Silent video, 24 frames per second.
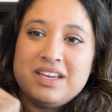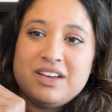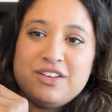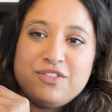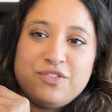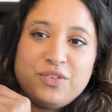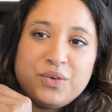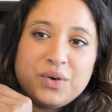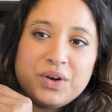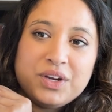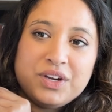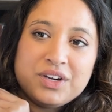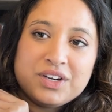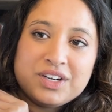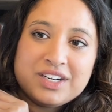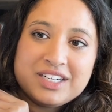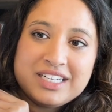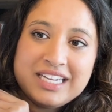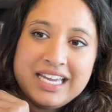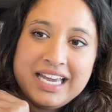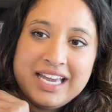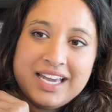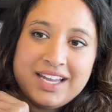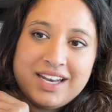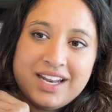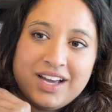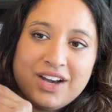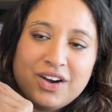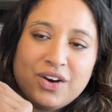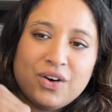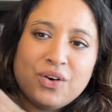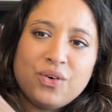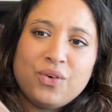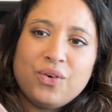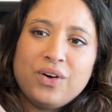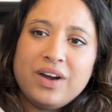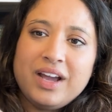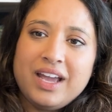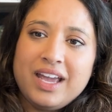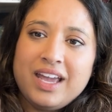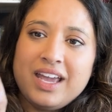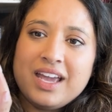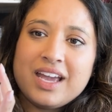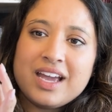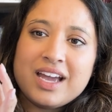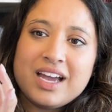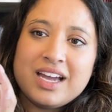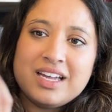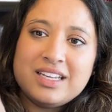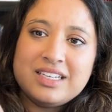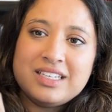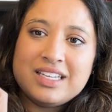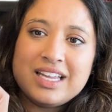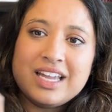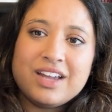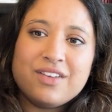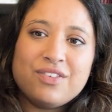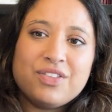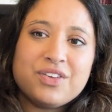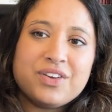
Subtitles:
for your kiddo, and if